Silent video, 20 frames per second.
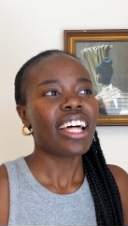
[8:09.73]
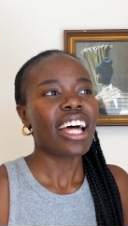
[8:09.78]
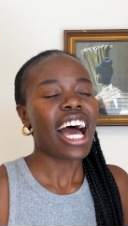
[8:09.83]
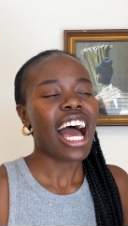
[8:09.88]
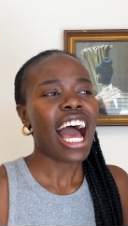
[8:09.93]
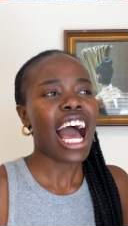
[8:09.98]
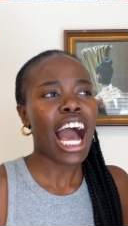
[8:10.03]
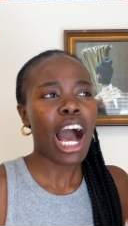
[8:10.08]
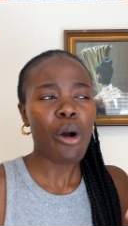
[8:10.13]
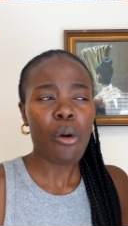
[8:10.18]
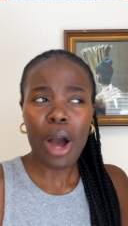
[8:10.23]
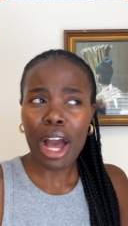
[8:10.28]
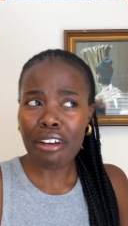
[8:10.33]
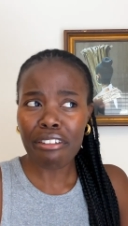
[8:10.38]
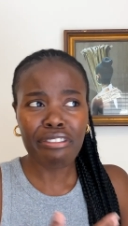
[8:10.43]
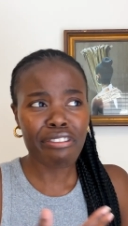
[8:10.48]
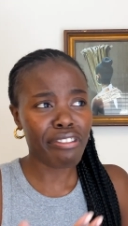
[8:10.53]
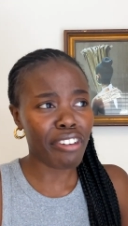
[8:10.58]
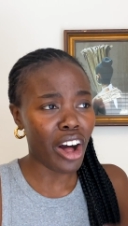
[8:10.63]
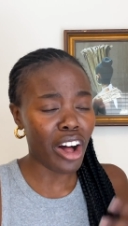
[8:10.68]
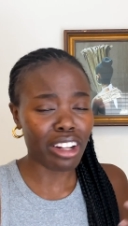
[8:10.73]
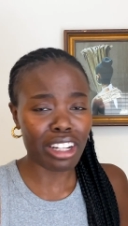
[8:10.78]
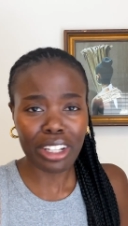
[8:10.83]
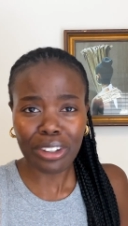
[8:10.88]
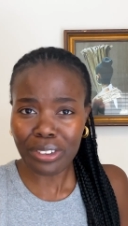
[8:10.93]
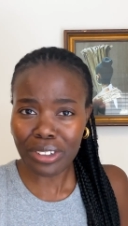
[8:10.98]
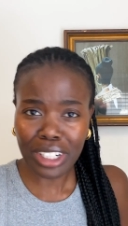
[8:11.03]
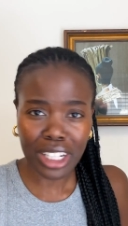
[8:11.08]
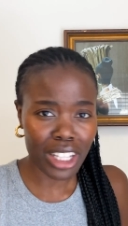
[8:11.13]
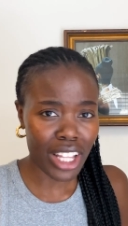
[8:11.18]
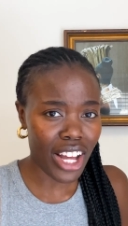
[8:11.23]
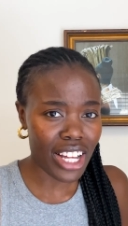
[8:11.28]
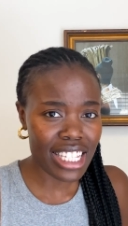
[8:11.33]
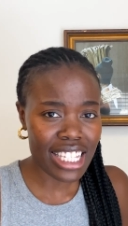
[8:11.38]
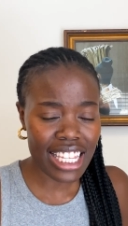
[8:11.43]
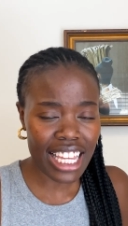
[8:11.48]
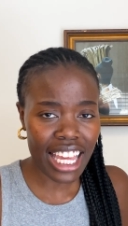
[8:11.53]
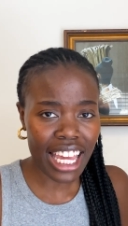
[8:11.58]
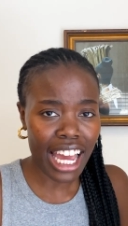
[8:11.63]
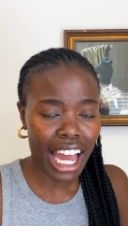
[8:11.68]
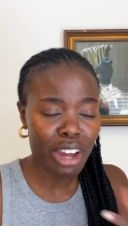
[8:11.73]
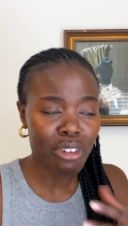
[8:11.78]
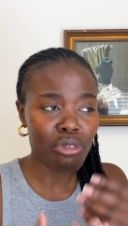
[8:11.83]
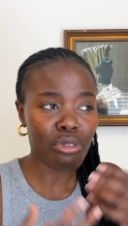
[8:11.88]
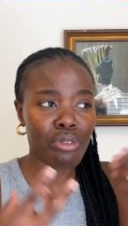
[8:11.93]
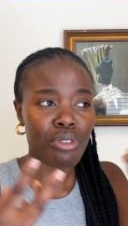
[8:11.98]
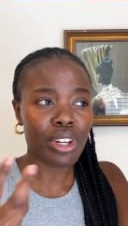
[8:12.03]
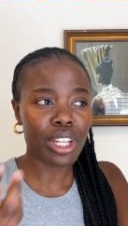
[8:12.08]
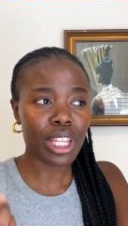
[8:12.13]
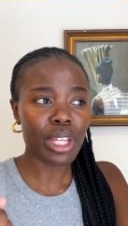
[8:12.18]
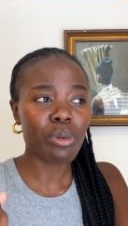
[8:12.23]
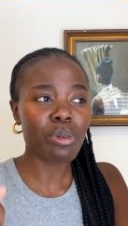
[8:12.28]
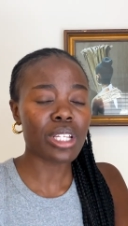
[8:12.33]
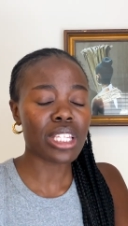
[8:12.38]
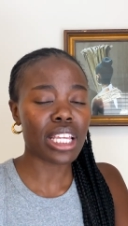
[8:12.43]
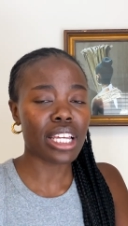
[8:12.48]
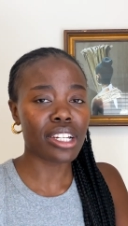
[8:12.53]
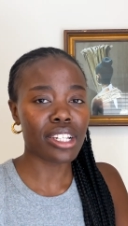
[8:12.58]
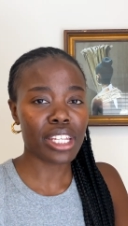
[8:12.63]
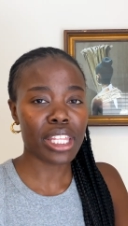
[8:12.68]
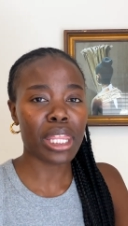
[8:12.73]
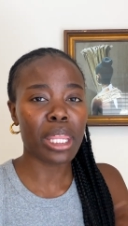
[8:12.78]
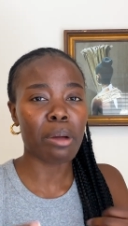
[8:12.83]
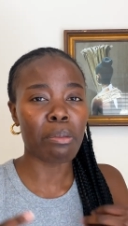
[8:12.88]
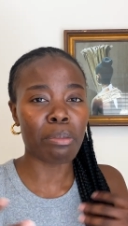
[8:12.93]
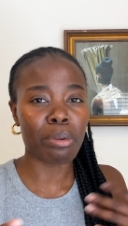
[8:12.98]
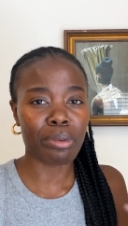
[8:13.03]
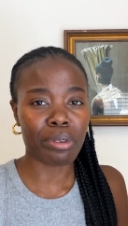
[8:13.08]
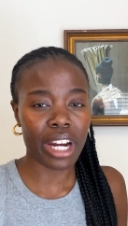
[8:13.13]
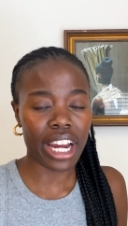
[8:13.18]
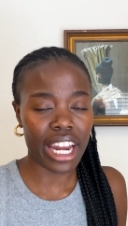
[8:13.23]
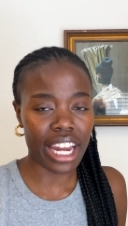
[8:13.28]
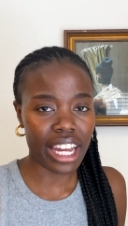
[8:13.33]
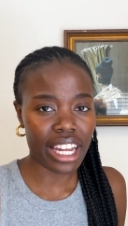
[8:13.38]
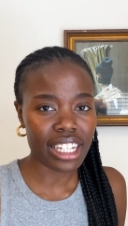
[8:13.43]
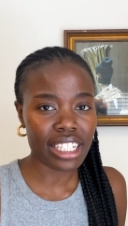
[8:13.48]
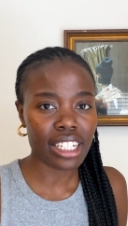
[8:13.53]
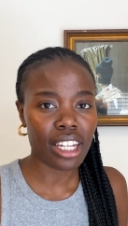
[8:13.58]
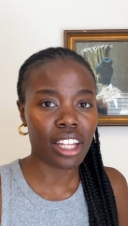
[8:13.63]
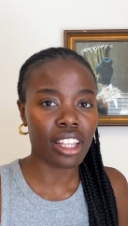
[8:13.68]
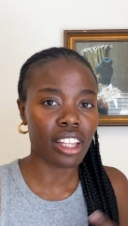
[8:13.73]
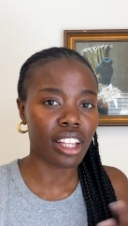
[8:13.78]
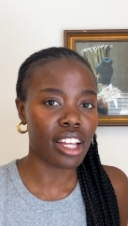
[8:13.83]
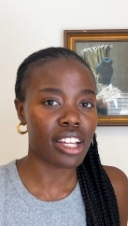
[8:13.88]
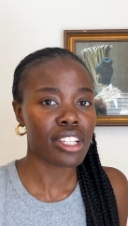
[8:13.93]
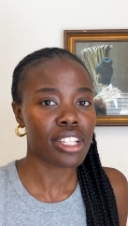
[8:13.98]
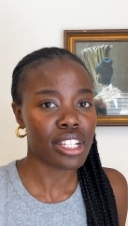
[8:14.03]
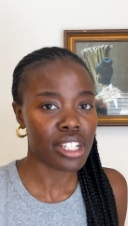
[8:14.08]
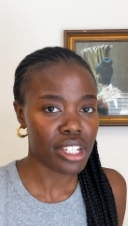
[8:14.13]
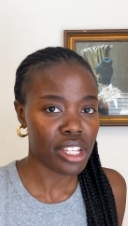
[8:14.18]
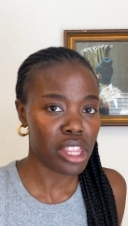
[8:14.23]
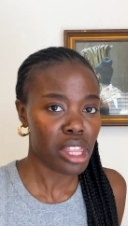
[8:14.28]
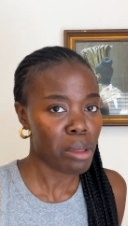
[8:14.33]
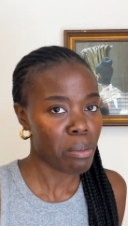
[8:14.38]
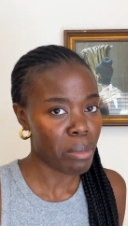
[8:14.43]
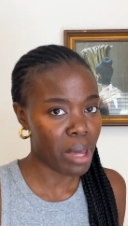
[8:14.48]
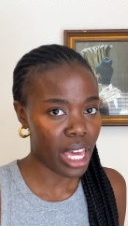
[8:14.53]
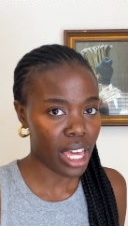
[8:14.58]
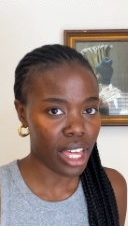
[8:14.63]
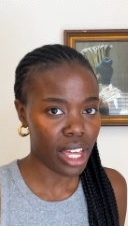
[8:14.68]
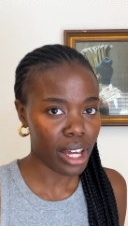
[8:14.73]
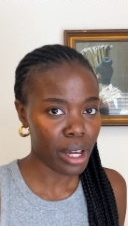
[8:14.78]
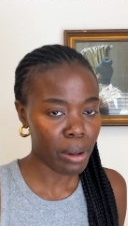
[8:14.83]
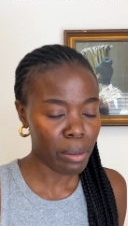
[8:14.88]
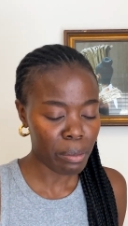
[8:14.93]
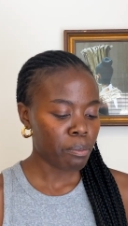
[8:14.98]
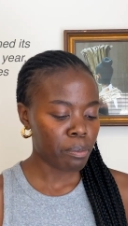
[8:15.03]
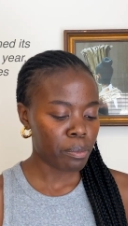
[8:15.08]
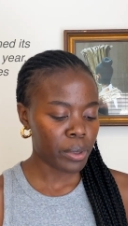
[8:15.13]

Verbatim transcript: how I followed Glossier, I really was into the brand and less into the makeup.